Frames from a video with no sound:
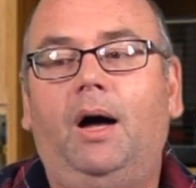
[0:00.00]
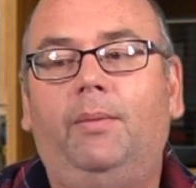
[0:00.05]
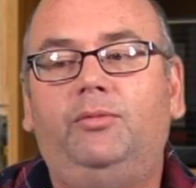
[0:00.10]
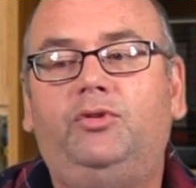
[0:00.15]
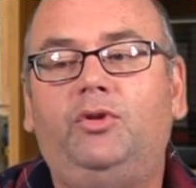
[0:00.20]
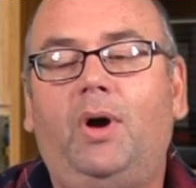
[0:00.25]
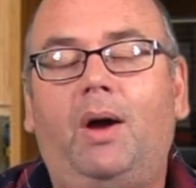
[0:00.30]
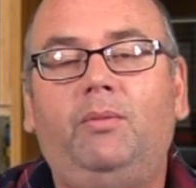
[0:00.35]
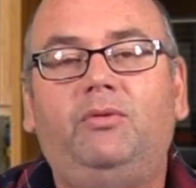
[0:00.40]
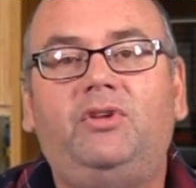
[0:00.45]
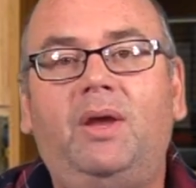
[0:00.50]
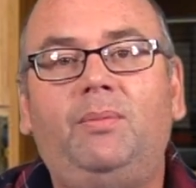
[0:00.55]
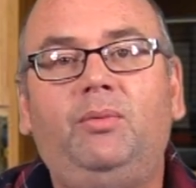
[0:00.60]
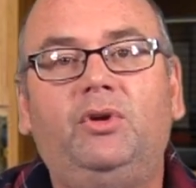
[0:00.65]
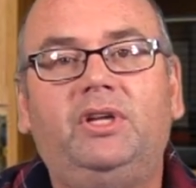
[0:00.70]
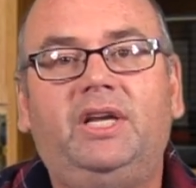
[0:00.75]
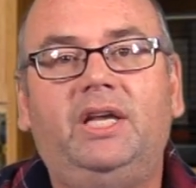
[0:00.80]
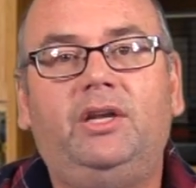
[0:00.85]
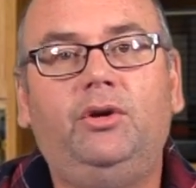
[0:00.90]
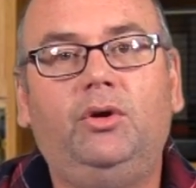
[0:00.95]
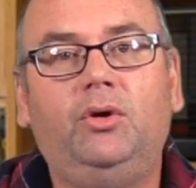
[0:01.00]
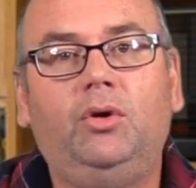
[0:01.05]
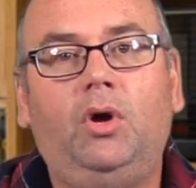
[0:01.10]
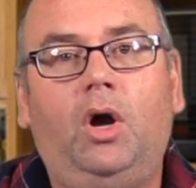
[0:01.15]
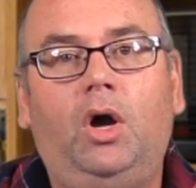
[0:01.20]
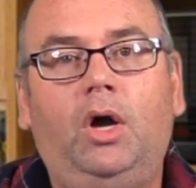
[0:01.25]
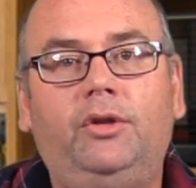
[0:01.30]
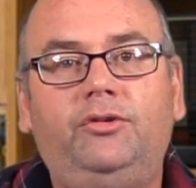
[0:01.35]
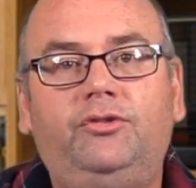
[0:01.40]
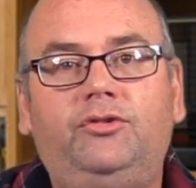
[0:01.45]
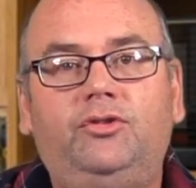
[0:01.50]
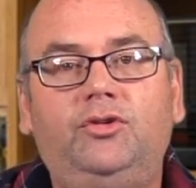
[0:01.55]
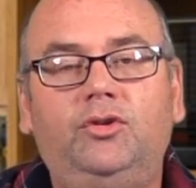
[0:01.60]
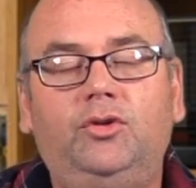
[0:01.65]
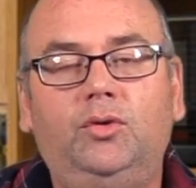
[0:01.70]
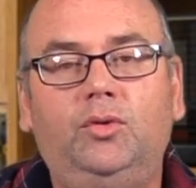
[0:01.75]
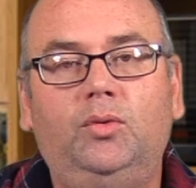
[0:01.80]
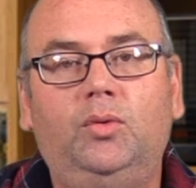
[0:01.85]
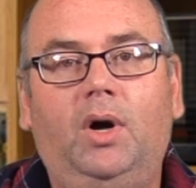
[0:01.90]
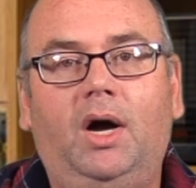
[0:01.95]
So I was able to get her
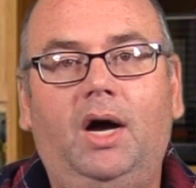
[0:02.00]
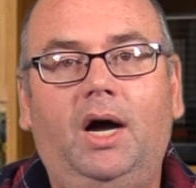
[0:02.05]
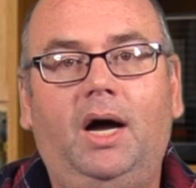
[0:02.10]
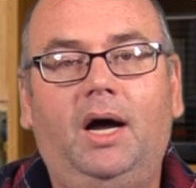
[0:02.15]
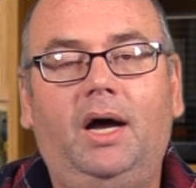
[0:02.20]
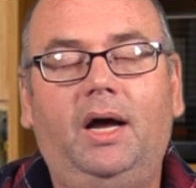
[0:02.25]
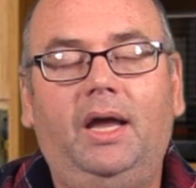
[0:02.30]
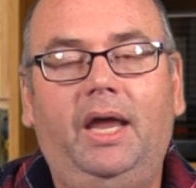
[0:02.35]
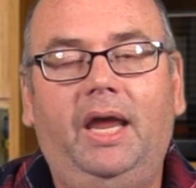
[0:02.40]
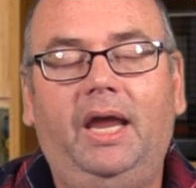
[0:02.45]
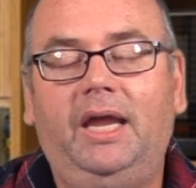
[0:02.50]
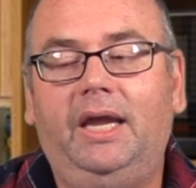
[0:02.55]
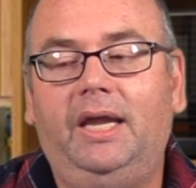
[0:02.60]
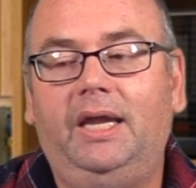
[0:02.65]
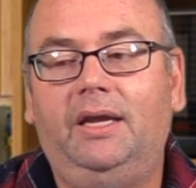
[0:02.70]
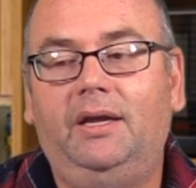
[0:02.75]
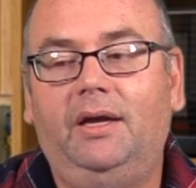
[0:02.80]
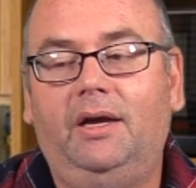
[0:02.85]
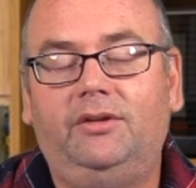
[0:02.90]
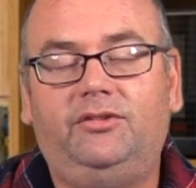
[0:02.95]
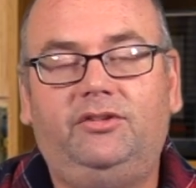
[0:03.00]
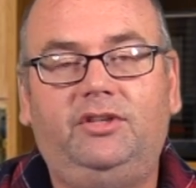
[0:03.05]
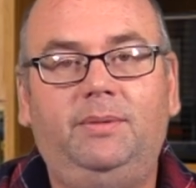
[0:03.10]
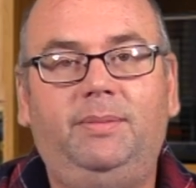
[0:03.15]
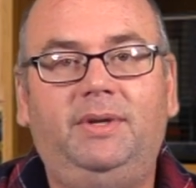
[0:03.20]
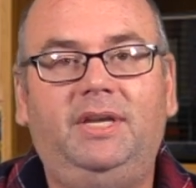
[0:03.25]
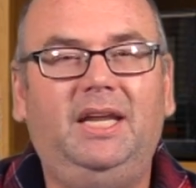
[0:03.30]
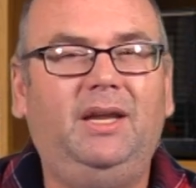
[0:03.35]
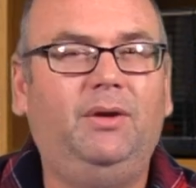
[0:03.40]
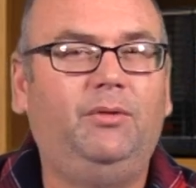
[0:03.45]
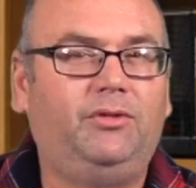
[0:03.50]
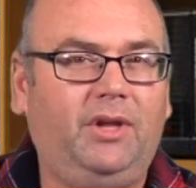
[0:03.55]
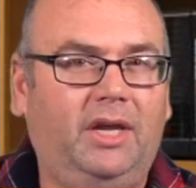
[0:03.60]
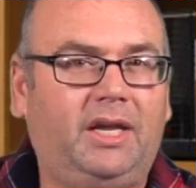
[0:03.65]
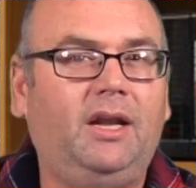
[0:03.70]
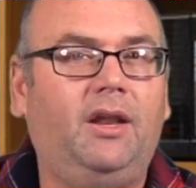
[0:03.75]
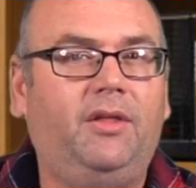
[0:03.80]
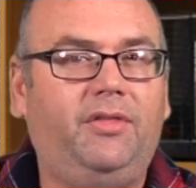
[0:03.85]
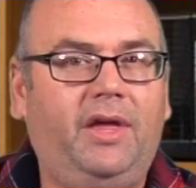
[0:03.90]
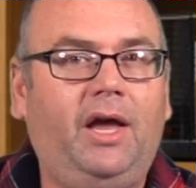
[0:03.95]
onto a CBD. It was like
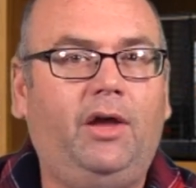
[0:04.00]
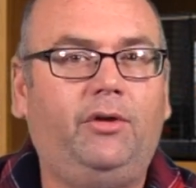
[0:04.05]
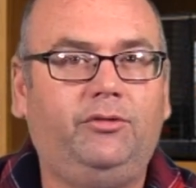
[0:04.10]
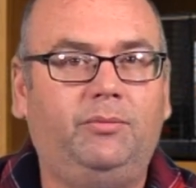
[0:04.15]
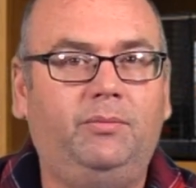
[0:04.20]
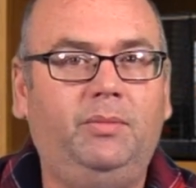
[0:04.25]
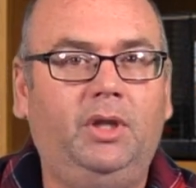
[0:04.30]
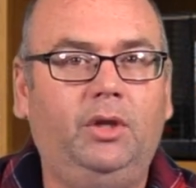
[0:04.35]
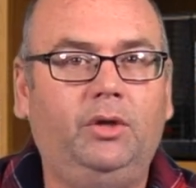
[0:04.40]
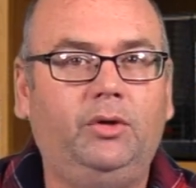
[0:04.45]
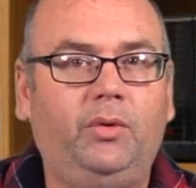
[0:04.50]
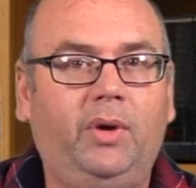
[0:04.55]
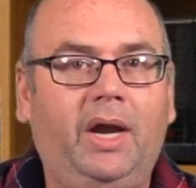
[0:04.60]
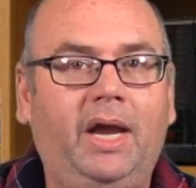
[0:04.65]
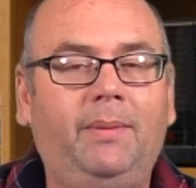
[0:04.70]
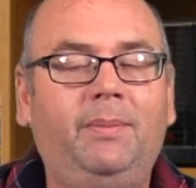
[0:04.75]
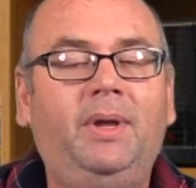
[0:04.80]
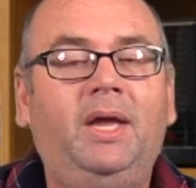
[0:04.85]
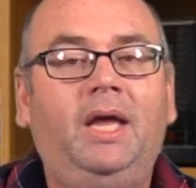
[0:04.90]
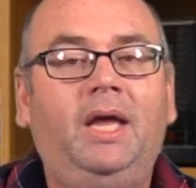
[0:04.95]
1,000 milligram,